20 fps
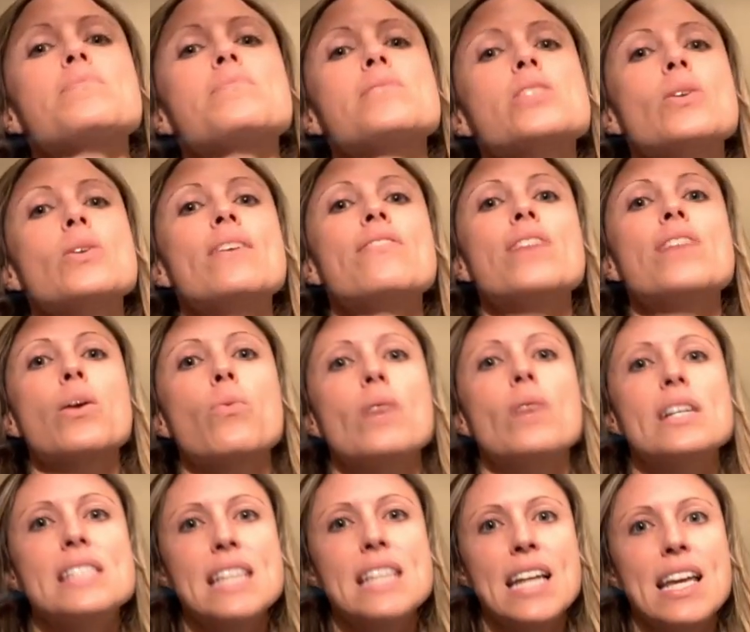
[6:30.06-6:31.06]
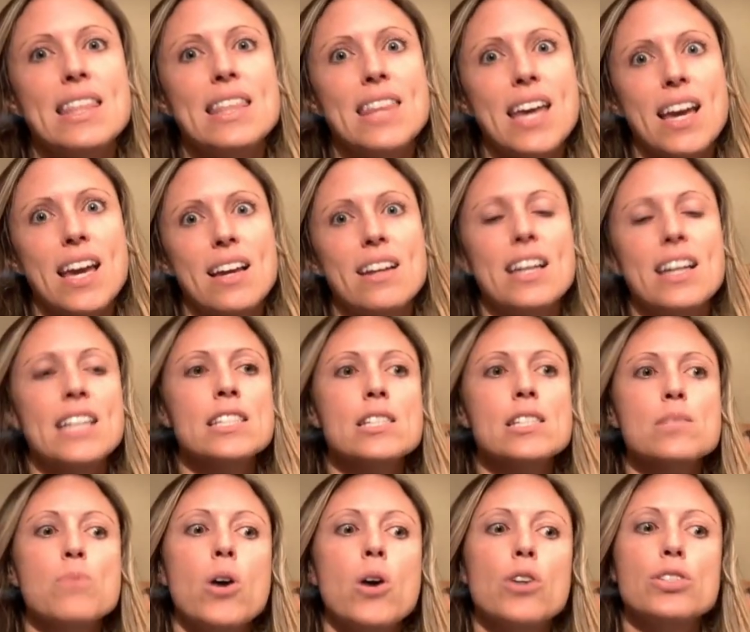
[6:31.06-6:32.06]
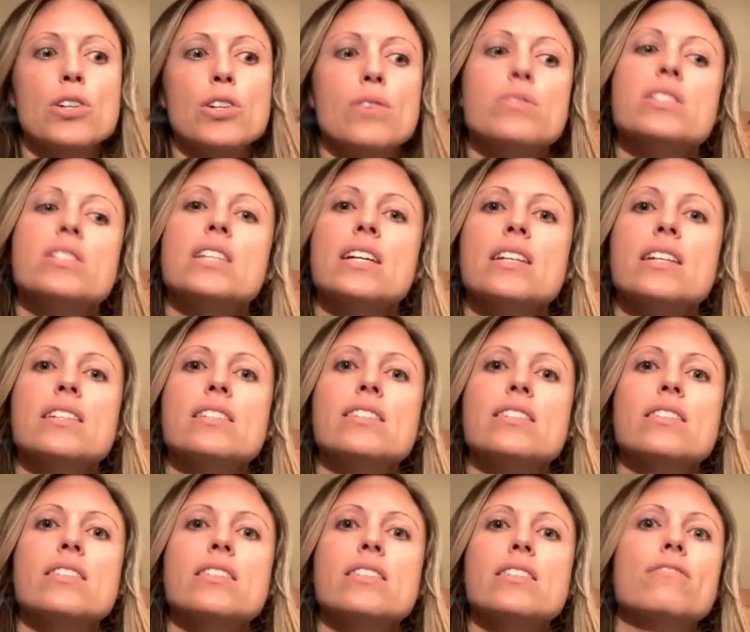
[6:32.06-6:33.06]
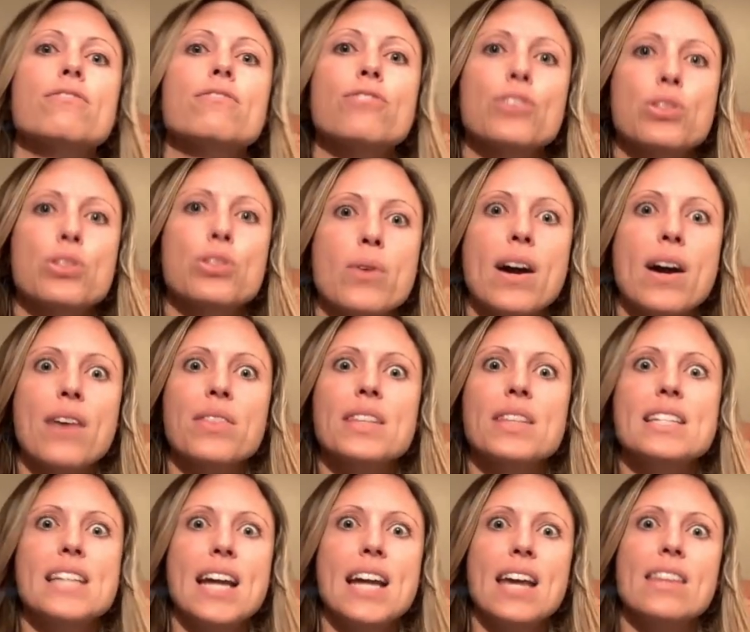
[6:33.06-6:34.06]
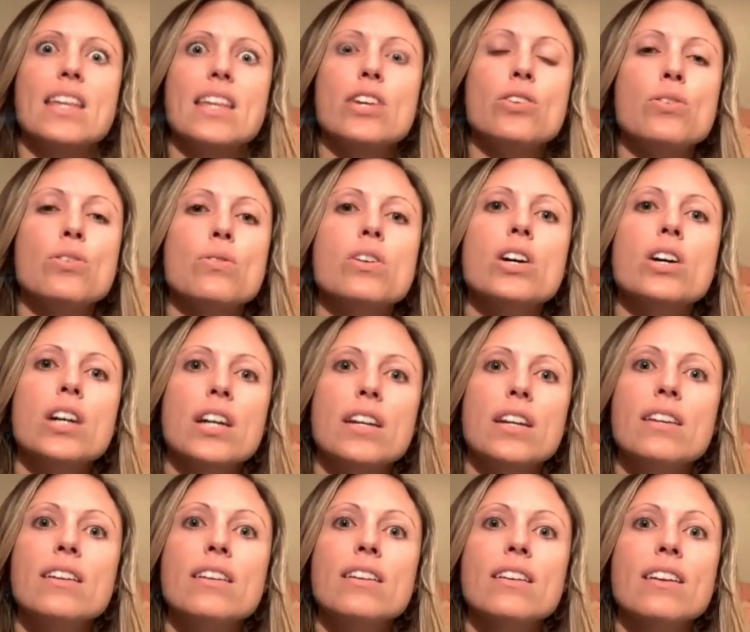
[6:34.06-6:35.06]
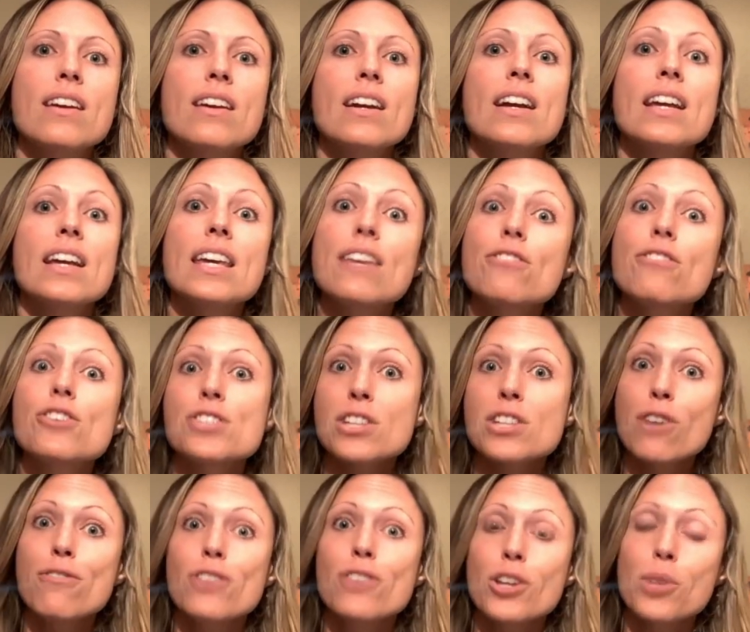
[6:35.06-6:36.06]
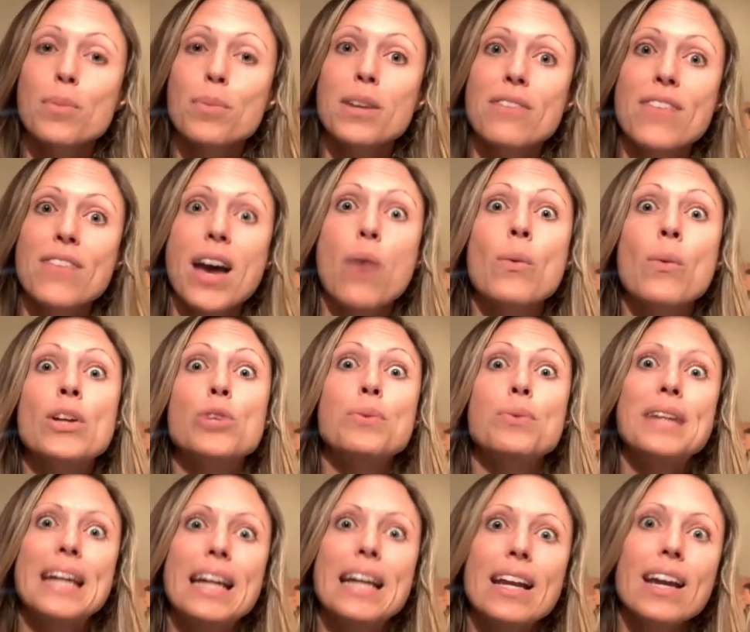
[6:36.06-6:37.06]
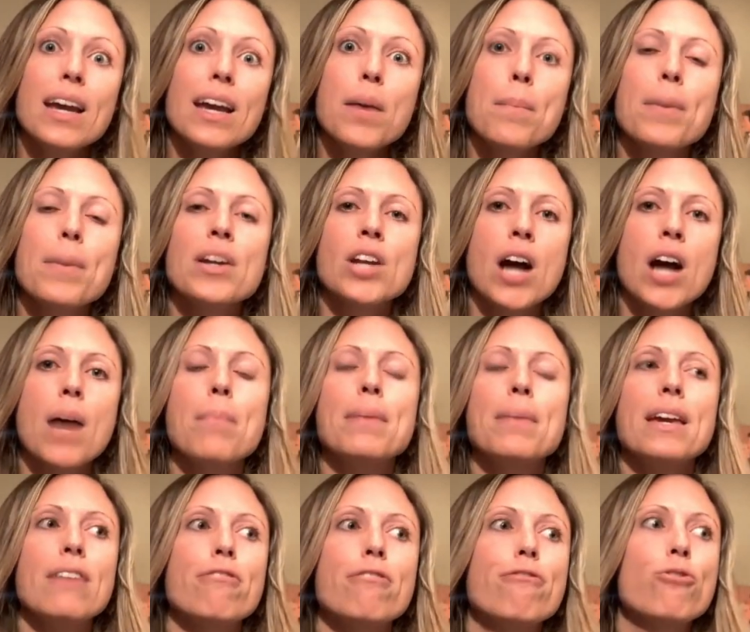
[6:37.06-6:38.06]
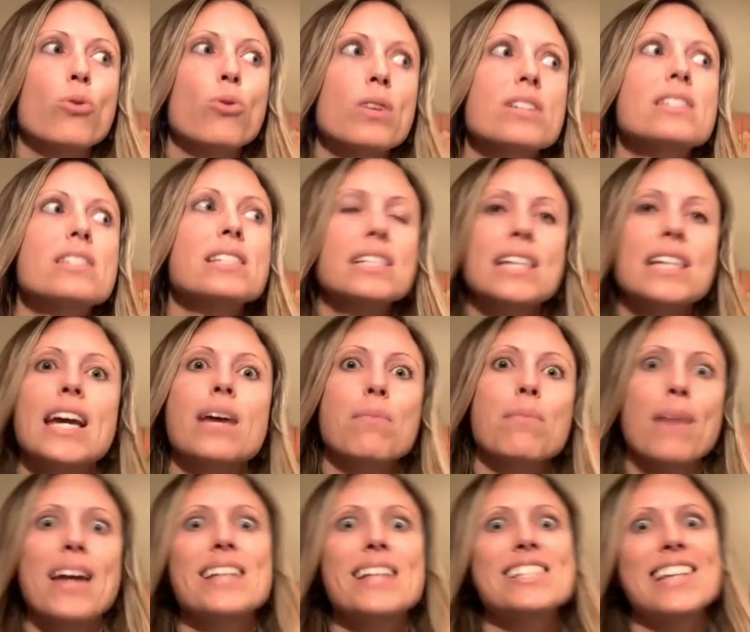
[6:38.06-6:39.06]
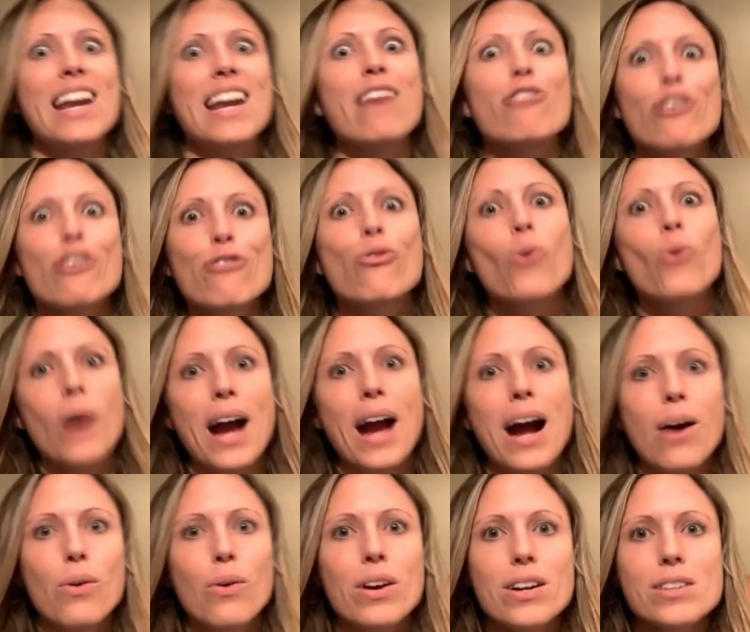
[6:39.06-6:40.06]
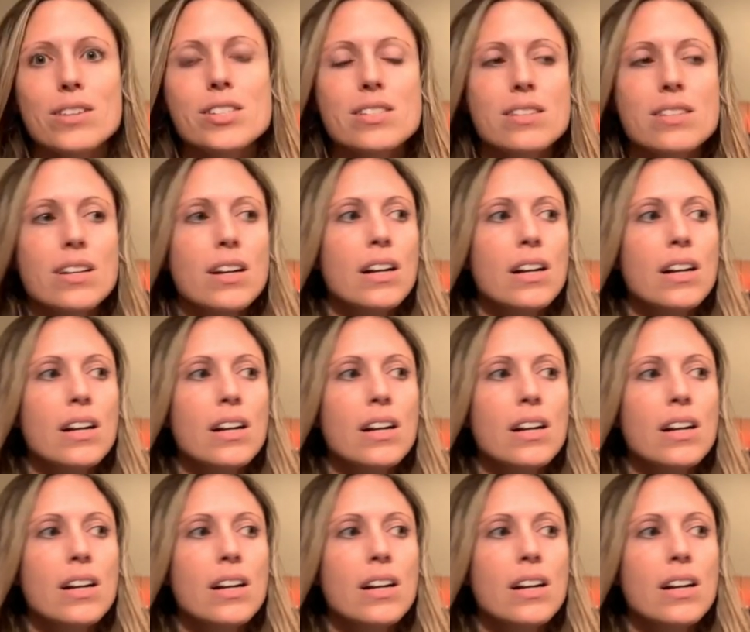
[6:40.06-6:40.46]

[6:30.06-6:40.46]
So if there was anything in small doses for throughout the day that you could give yourself a little bit of that when you need it, but not be forced to take a medicine every 4 hours.